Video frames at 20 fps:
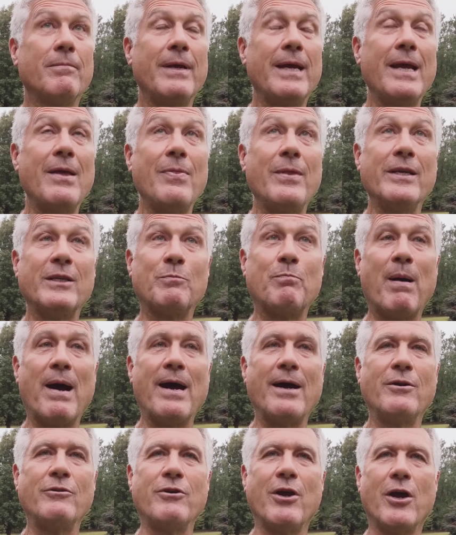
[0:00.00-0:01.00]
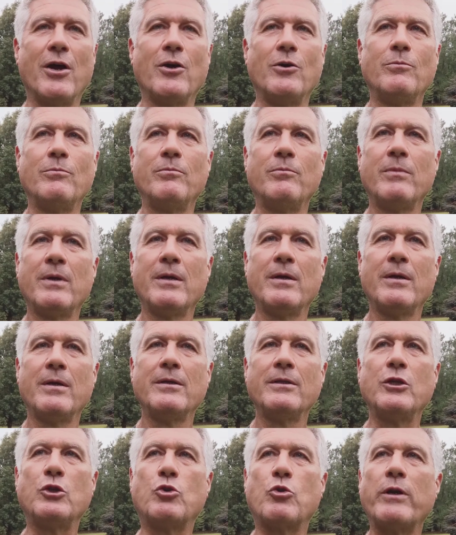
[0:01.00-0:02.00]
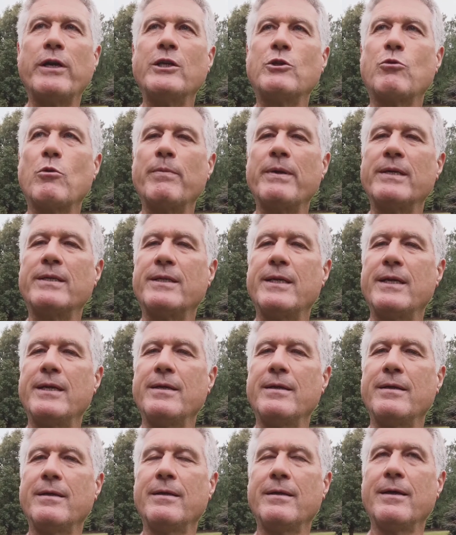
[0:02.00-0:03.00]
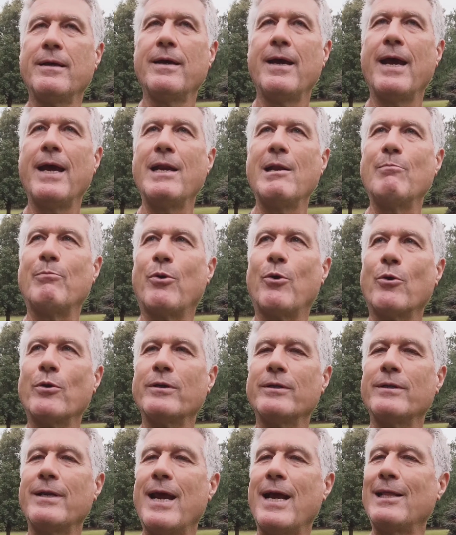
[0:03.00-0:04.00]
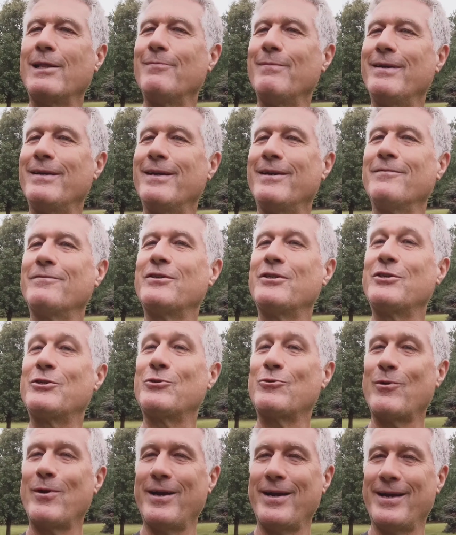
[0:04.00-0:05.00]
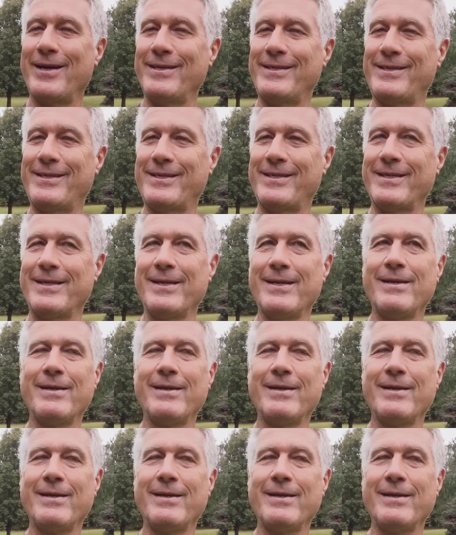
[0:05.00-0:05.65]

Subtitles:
in this biodome, the trees were missing an important element of stress